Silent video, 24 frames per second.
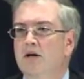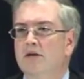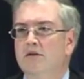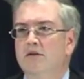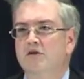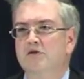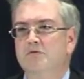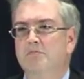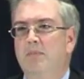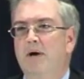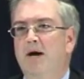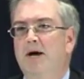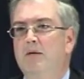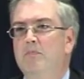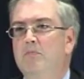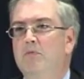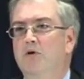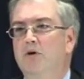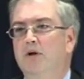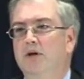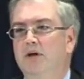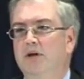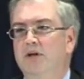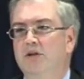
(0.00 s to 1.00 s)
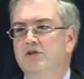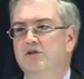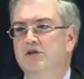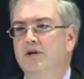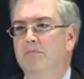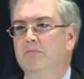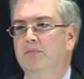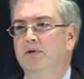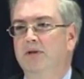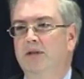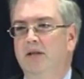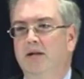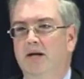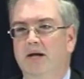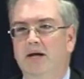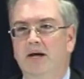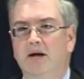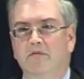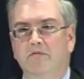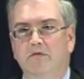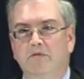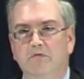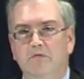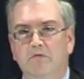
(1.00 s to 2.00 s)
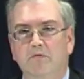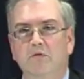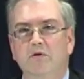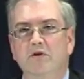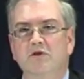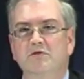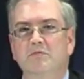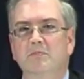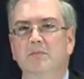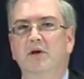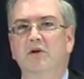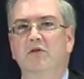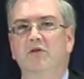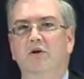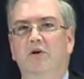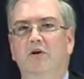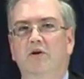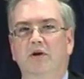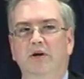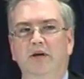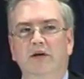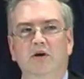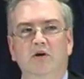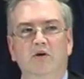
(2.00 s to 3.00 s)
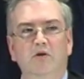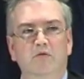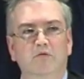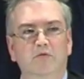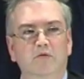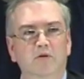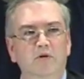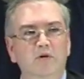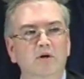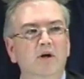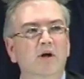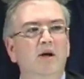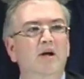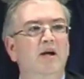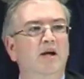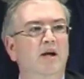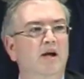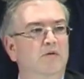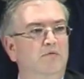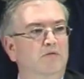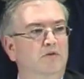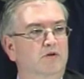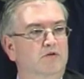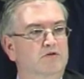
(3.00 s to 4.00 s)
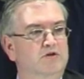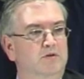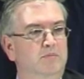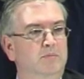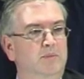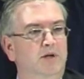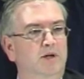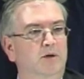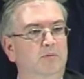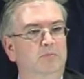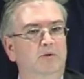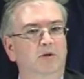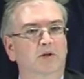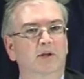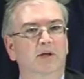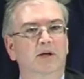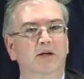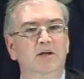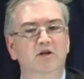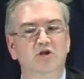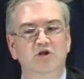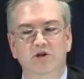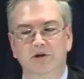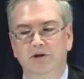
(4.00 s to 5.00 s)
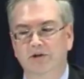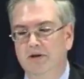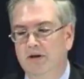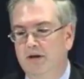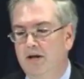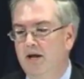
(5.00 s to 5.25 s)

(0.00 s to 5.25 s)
The spot market is something that I have enforcement authority over if there's a manipulation.